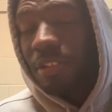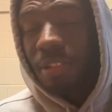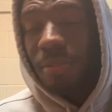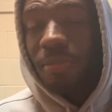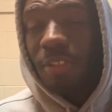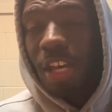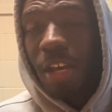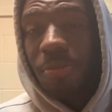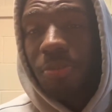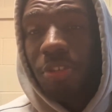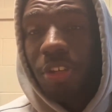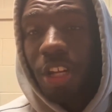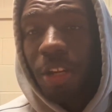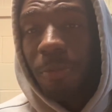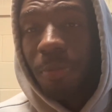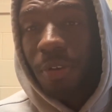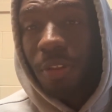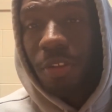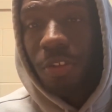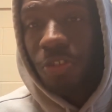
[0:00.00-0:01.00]
Sometimes you gotta
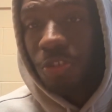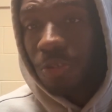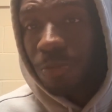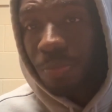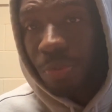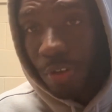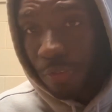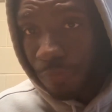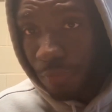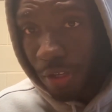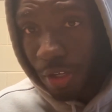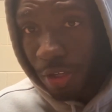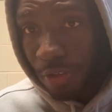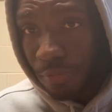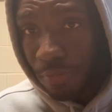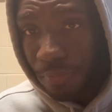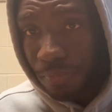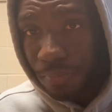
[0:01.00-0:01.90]
put on the 2.5